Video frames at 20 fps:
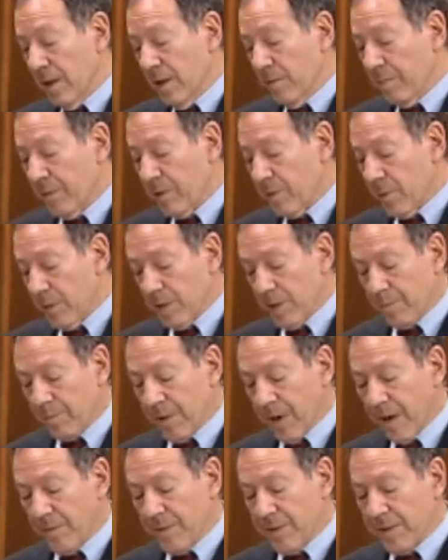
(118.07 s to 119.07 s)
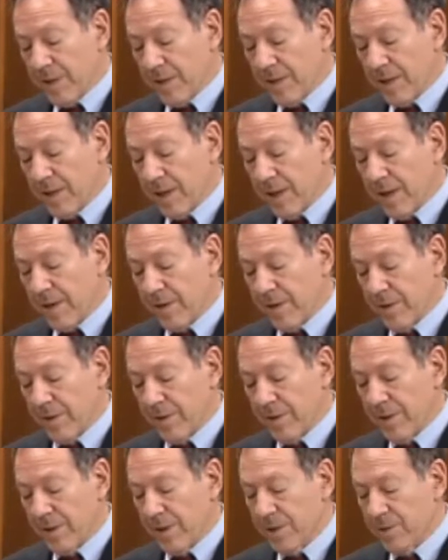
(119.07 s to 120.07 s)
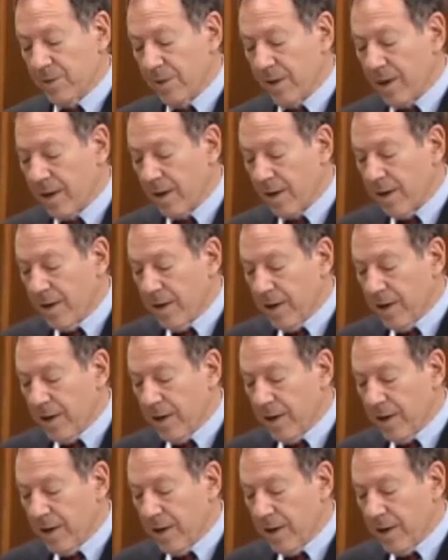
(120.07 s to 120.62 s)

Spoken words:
between the provinces and territories in this regard